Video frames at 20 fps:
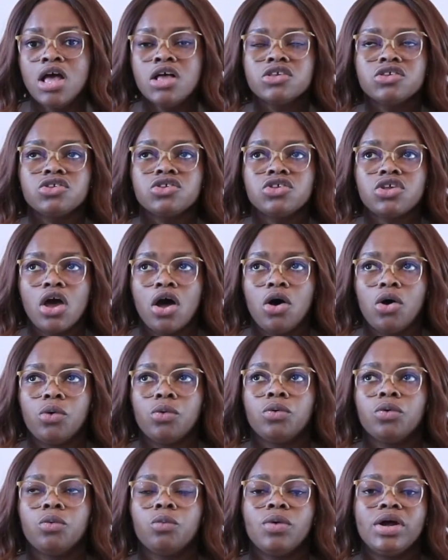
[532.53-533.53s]

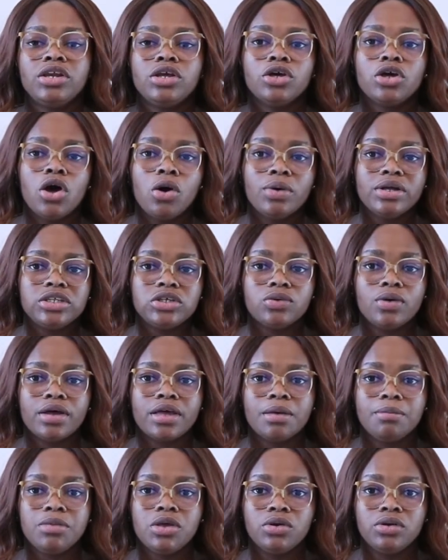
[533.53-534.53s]
So when you go into a
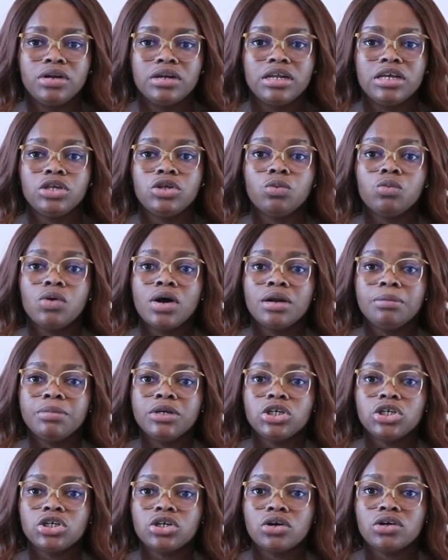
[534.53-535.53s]
community, you want to
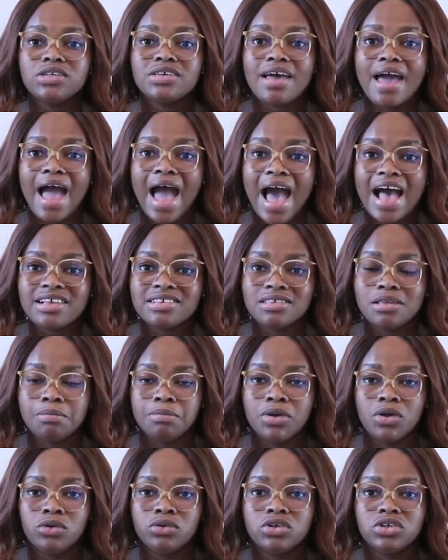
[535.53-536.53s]
be sure to ask the
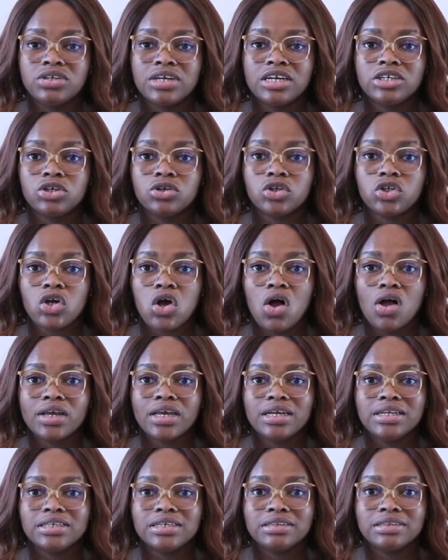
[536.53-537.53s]
builders as you're
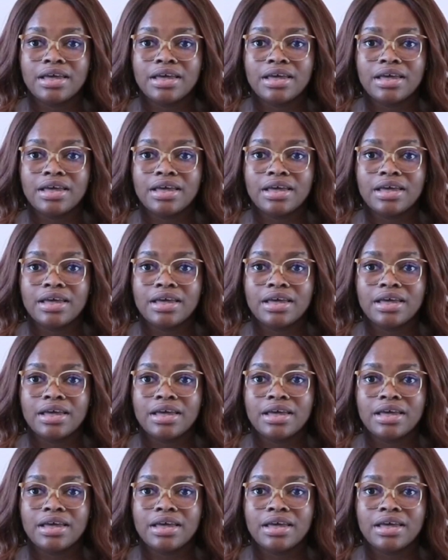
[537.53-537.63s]
talking to